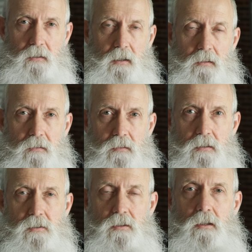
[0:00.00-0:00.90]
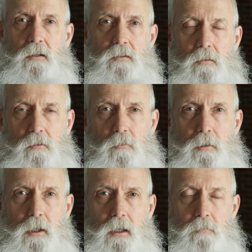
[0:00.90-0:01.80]
and this to
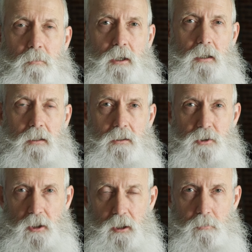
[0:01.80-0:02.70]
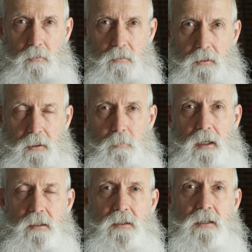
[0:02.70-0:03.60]
lubricate my clutch cable in
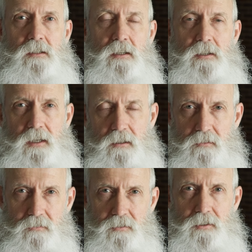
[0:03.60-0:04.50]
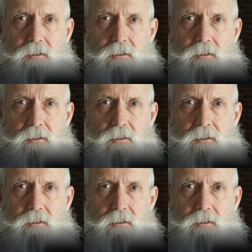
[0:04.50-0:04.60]
about 60 seconds.